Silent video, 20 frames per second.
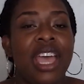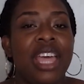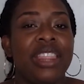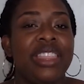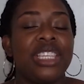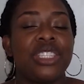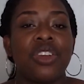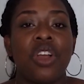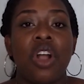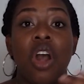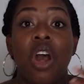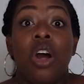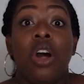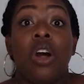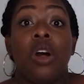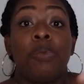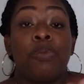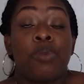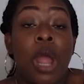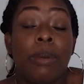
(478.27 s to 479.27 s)
These are
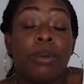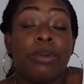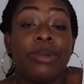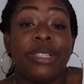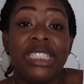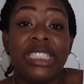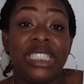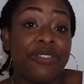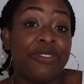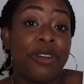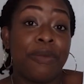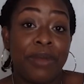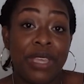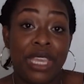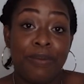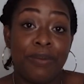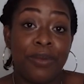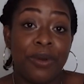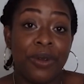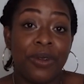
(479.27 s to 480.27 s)
all probably different
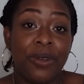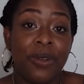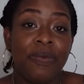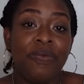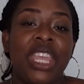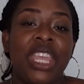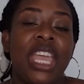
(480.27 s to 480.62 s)
people,